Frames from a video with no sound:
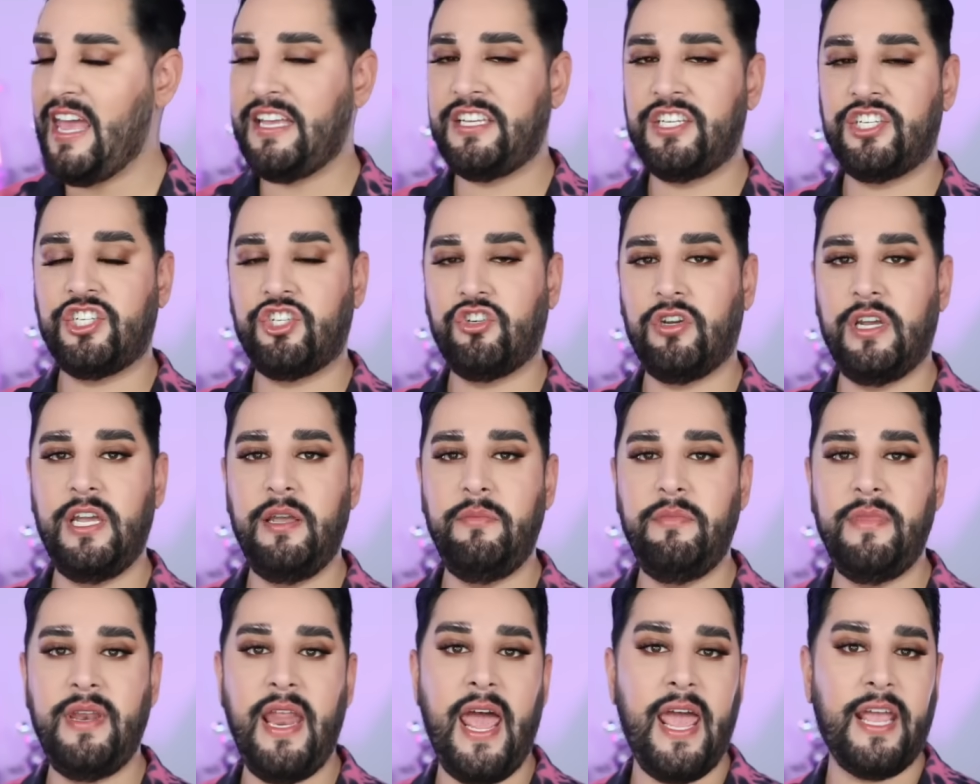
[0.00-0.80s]

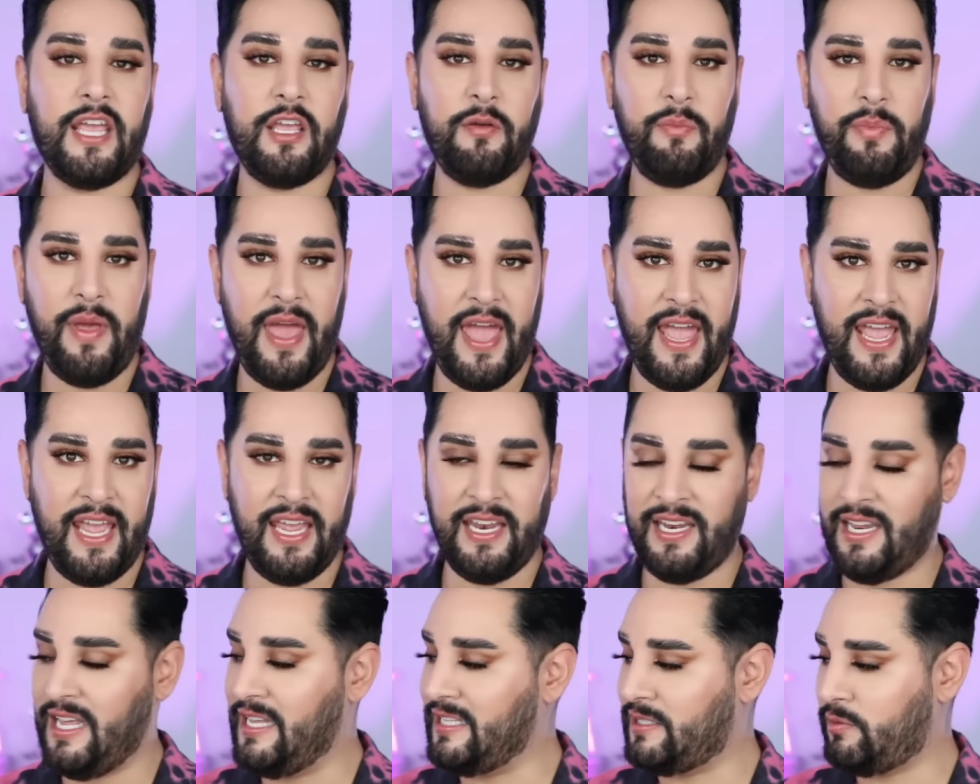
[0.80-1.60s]
Extreme neck
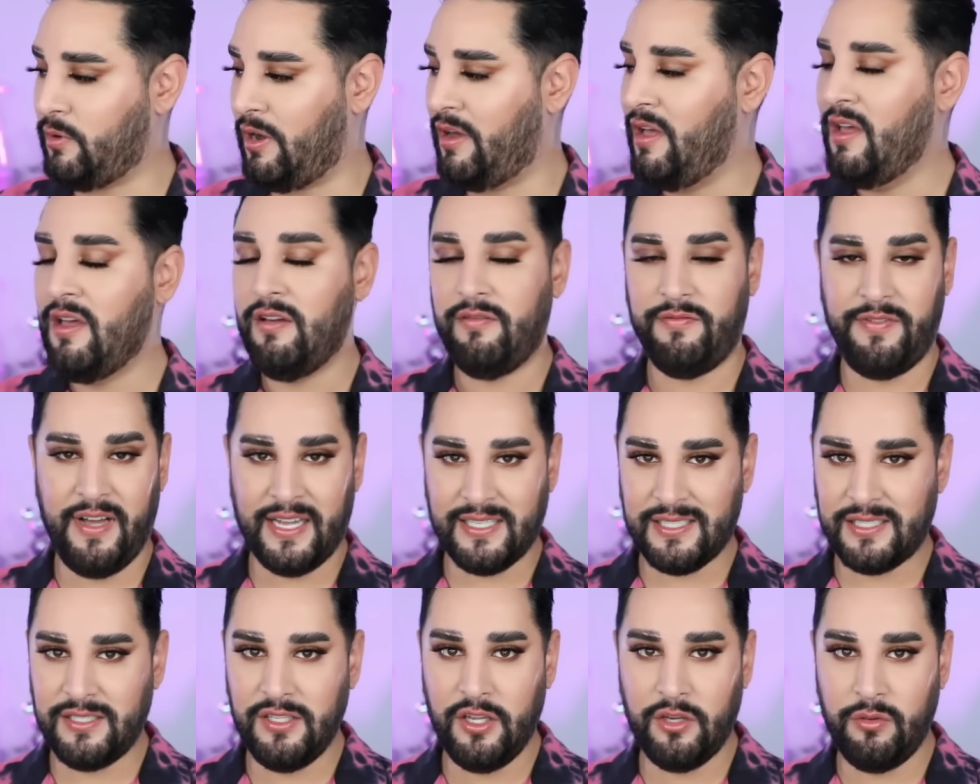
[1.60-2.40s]
pain is what...
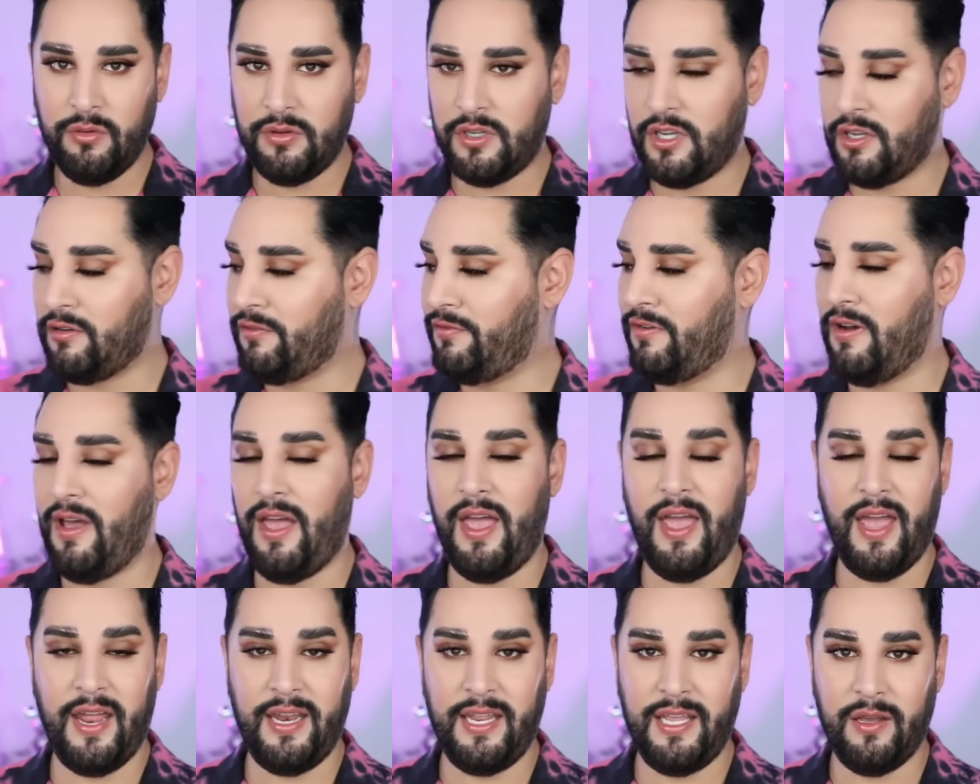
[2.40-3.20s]
That's no good for
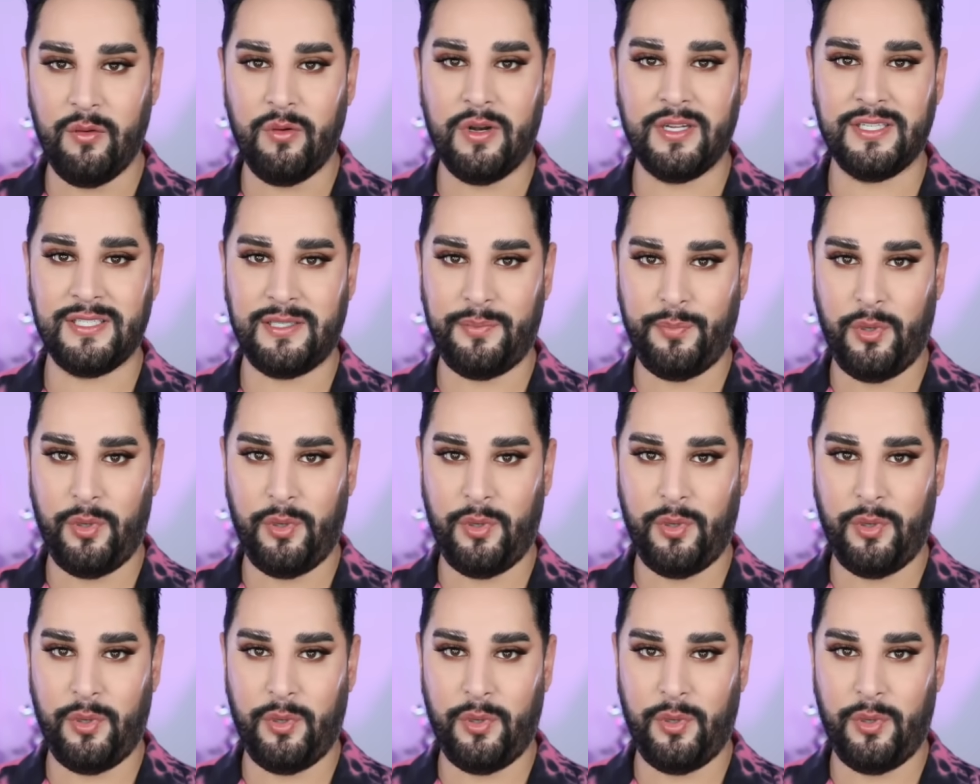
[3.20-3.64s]
anyone's